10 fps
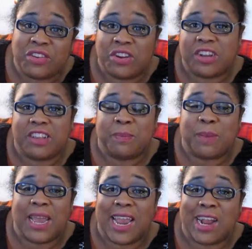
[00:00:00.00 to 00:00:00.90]
Circus
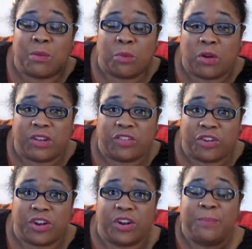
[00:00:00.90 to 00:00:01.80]
by Erin
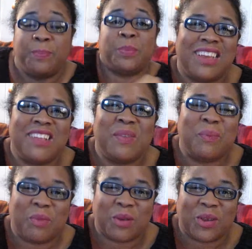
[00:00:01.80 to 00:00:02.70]
Morgenstern. This
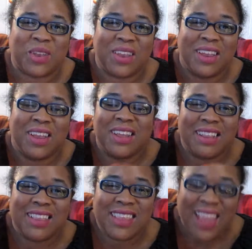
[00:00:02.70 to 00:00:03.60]
book
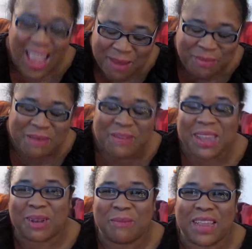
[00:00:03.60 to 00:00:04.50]

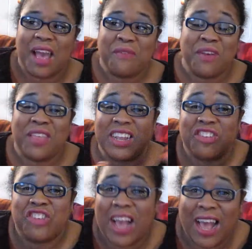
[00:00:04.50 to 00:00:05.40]
captivated me. I felt like a
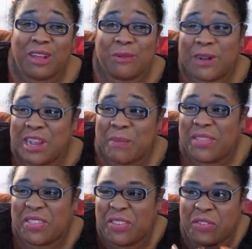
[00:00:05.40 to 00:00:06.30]
child reading
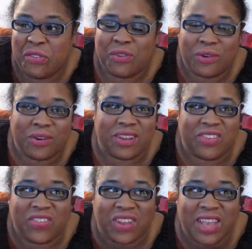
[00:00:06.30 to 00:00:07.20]
about this
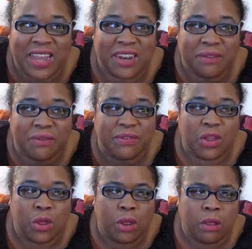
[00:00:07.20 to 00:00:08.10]
circus that kind of
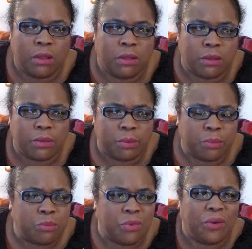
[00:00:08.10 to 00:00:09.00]

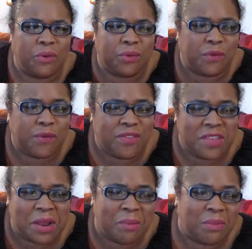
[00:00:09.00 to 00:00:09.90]
moves
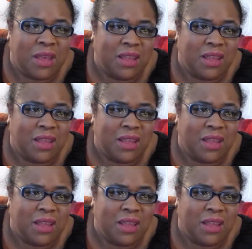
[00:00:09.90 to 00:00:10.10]
and